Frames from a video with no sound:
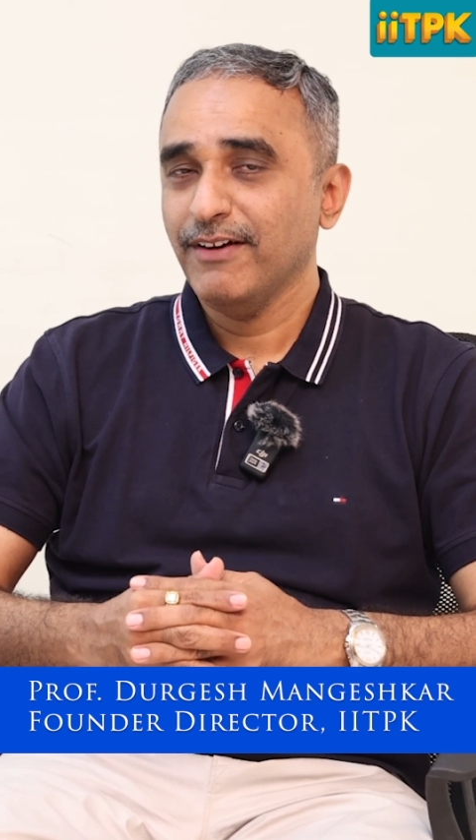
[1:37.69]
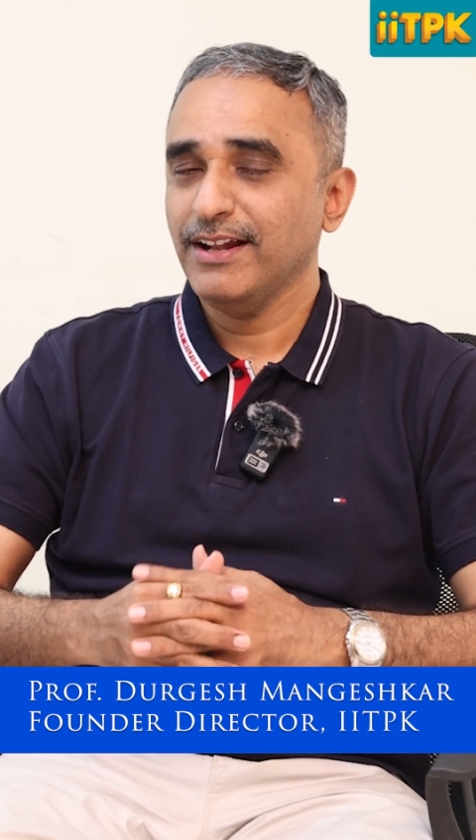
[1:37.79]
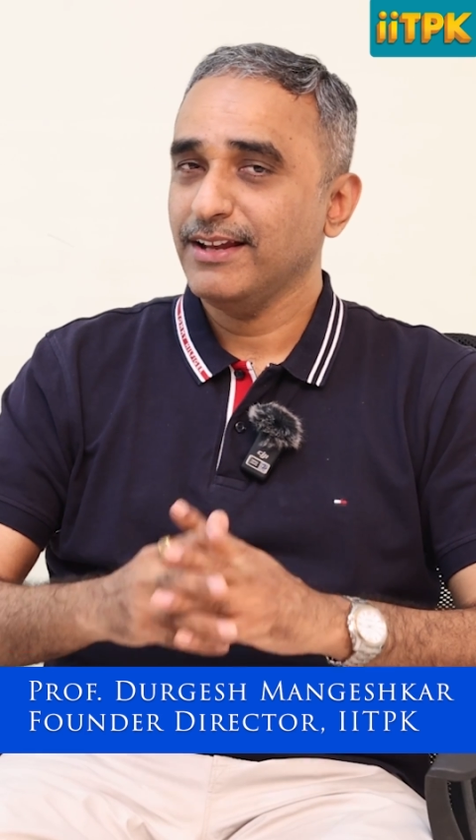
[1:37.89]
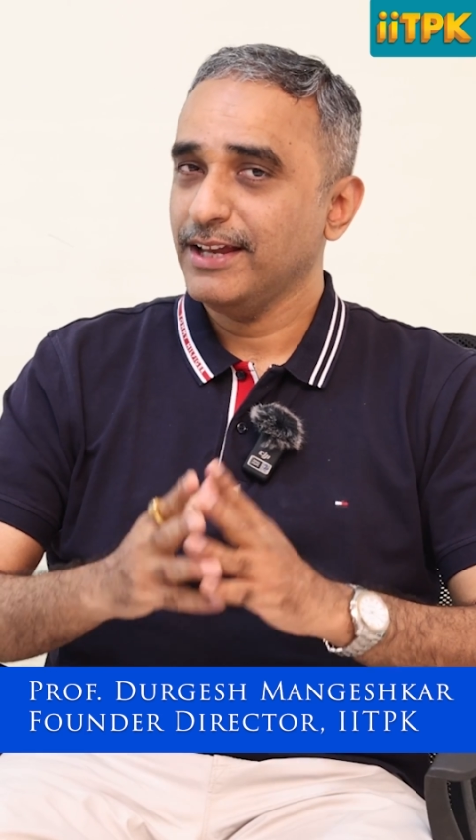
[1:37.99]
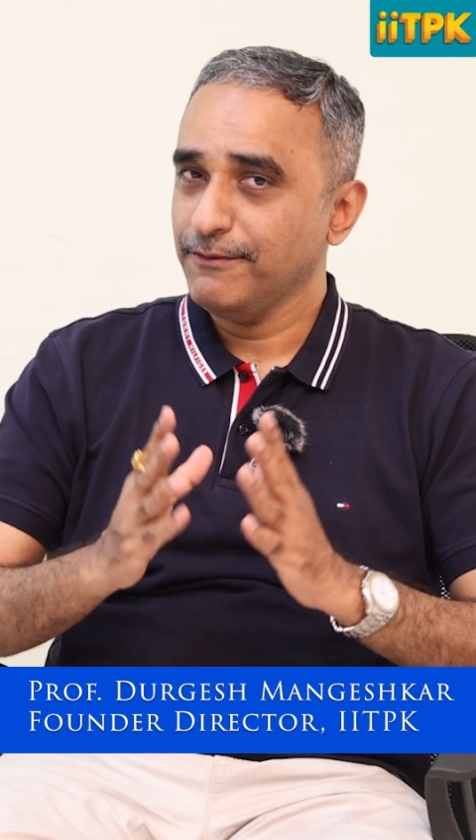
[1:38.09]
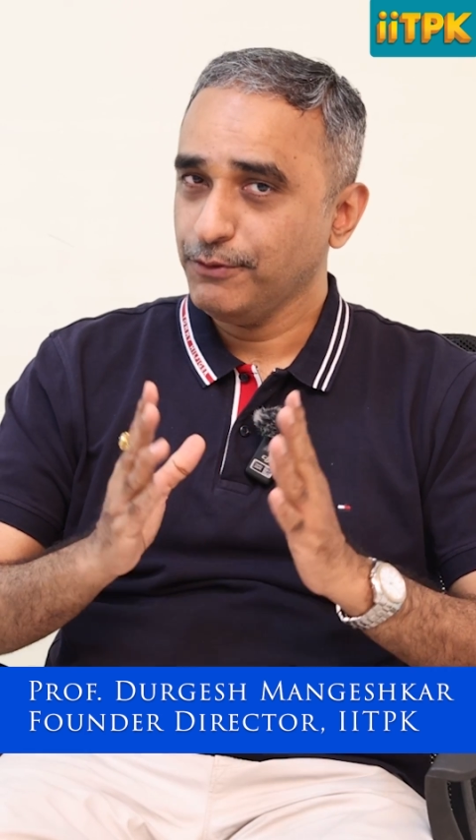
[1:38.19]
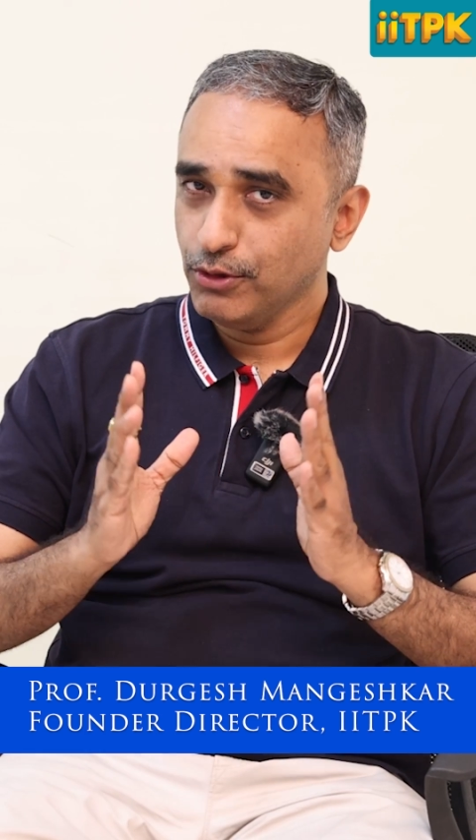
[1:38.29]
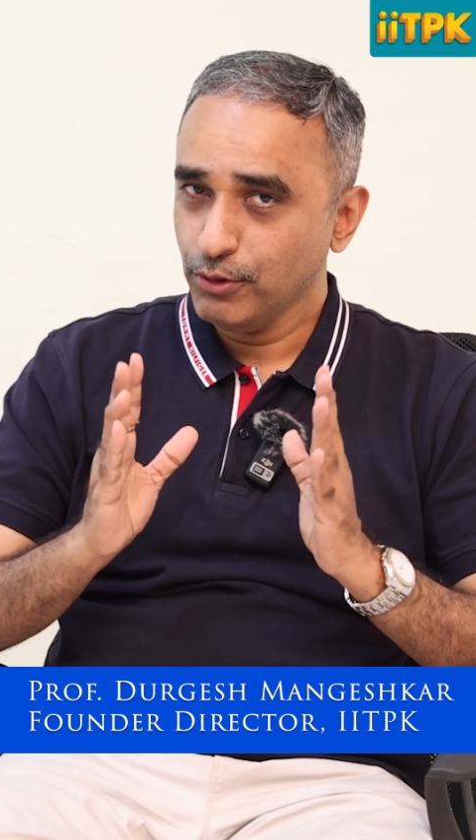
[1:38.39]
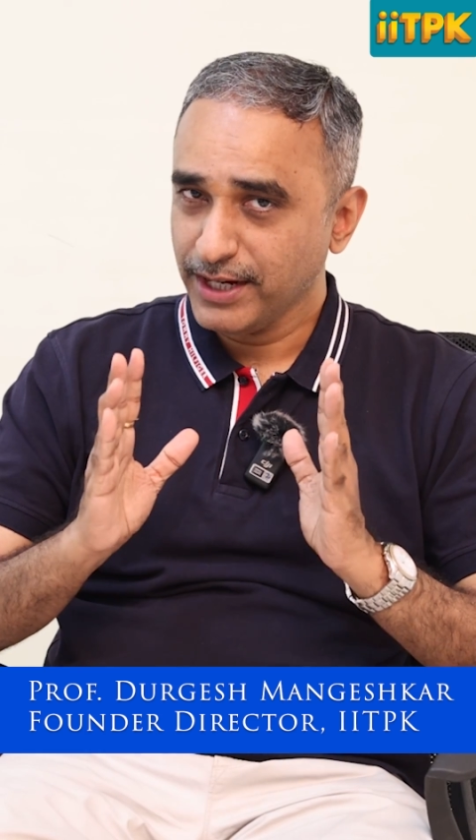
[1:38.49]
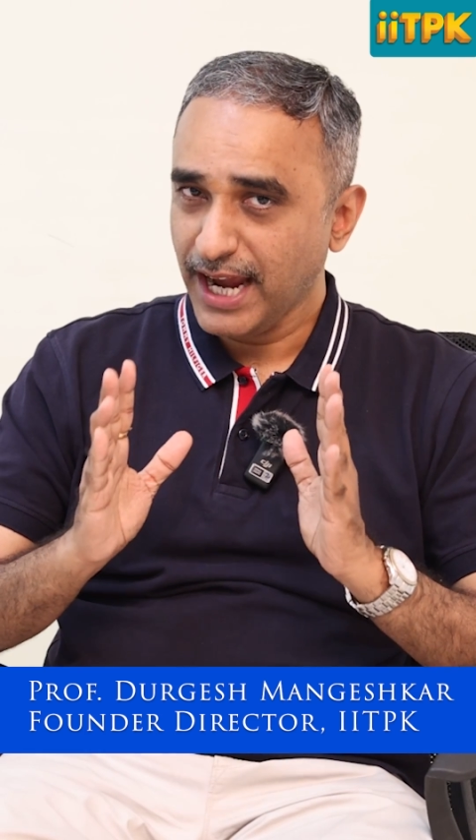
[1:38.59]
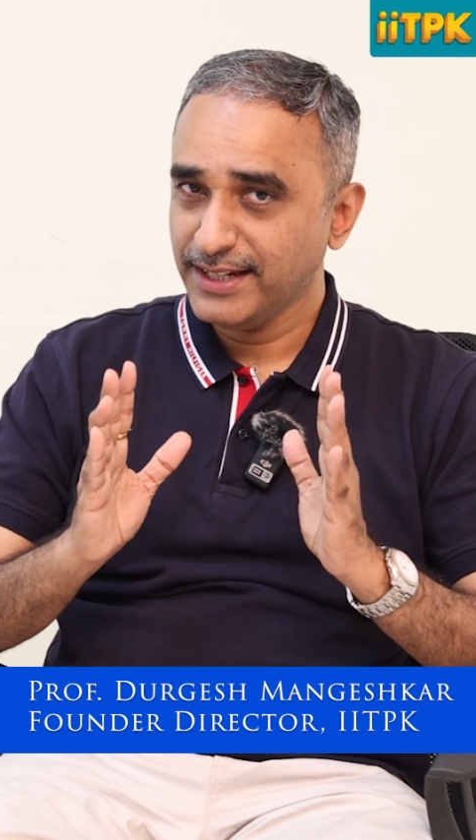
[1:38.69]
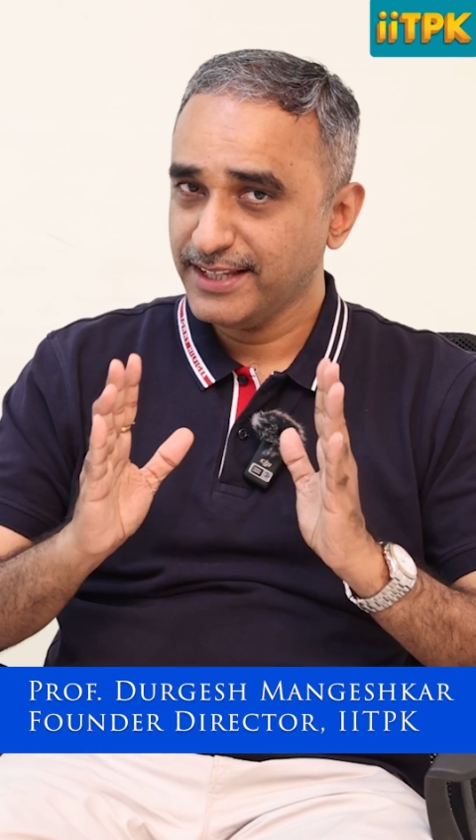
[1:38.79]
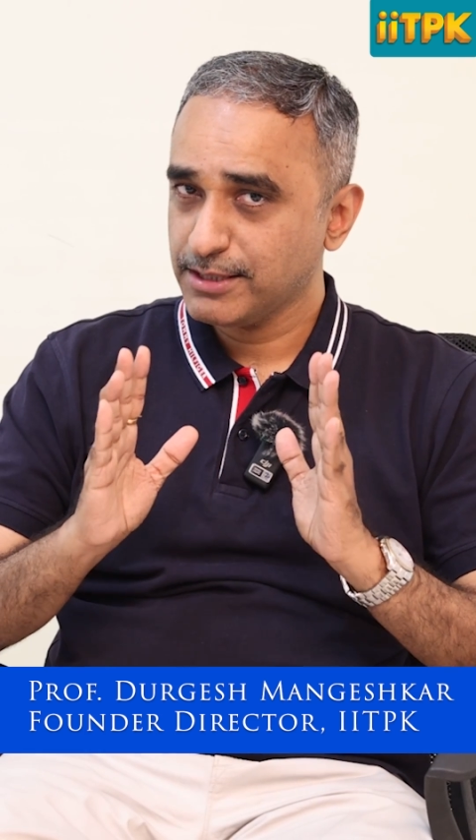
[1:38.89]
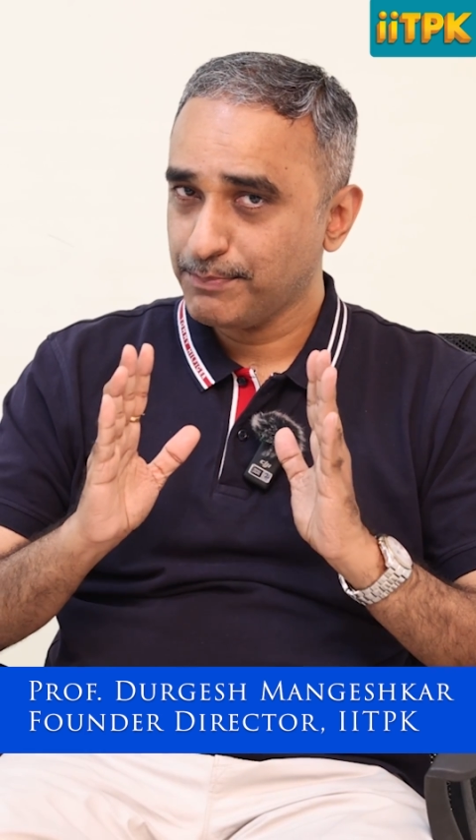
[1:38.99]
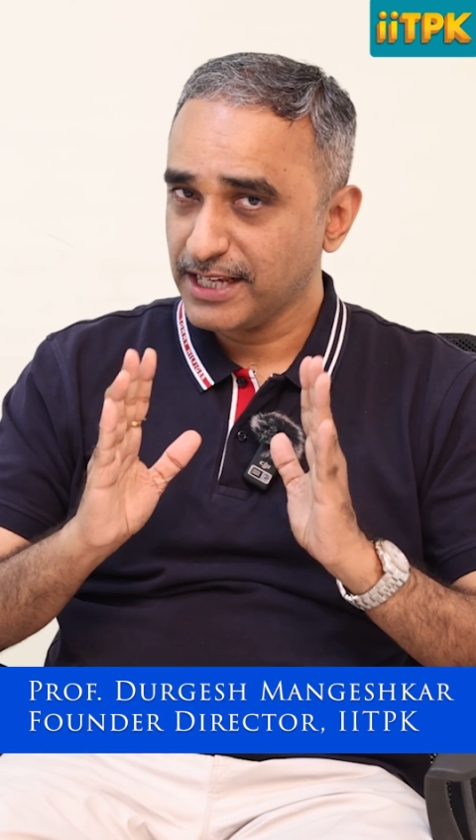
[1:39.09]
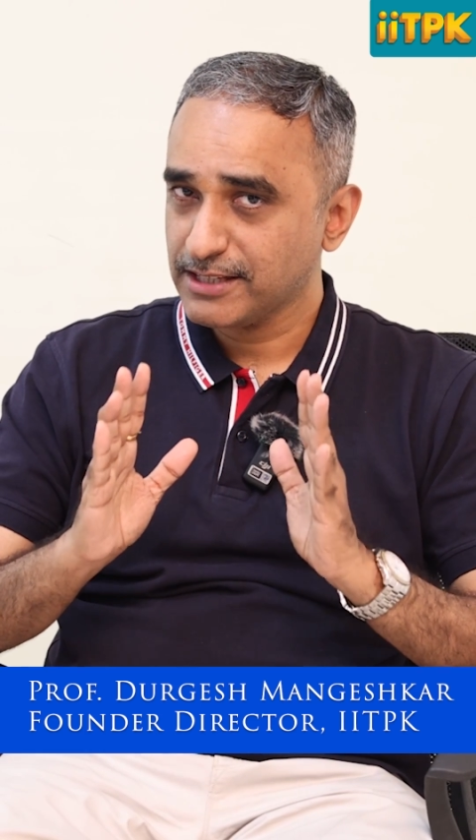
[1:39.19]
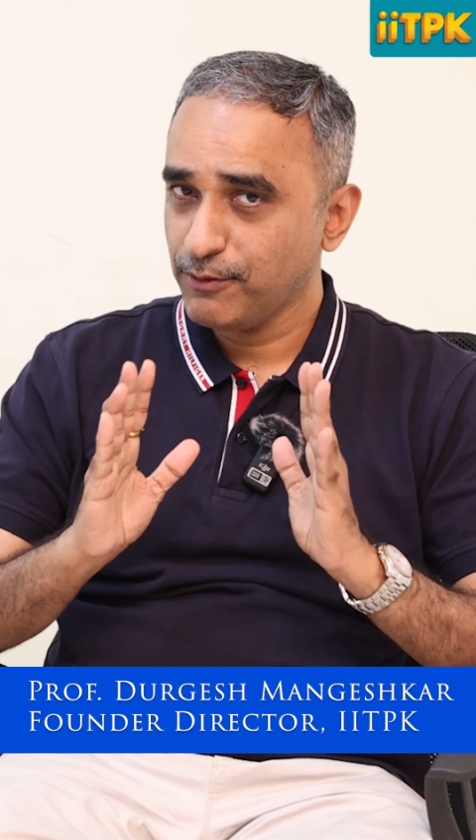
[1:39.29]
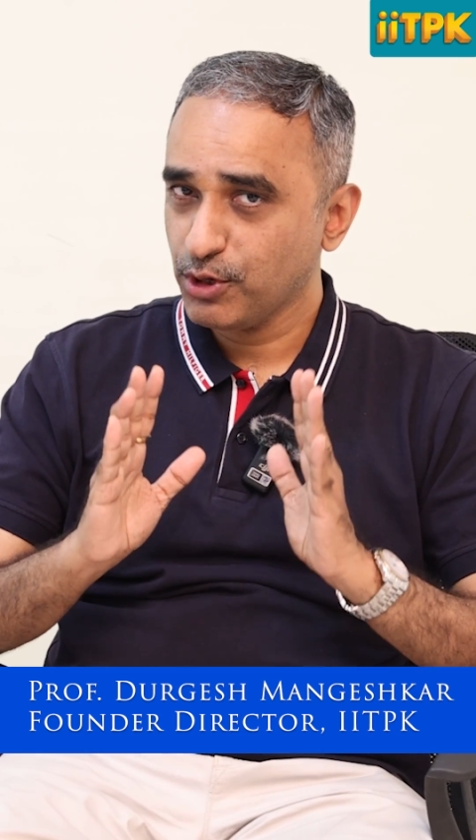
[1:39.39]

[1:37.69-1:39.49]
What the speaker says: Well, if you look at this plus